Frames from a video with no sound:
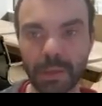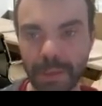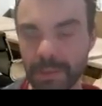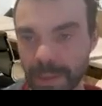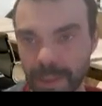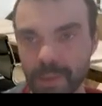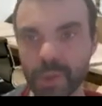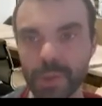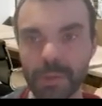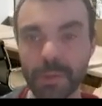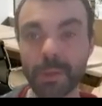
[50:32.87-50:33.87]
like an
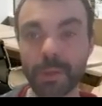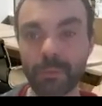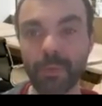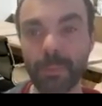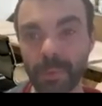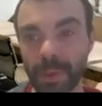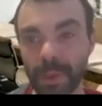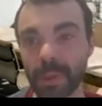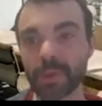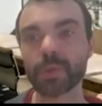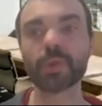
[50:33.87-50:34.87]
action for putting
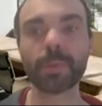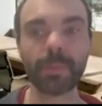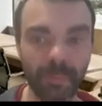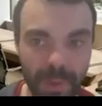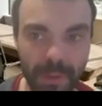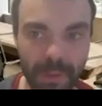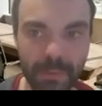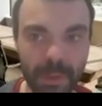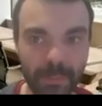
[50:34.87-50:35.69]
it on top of B.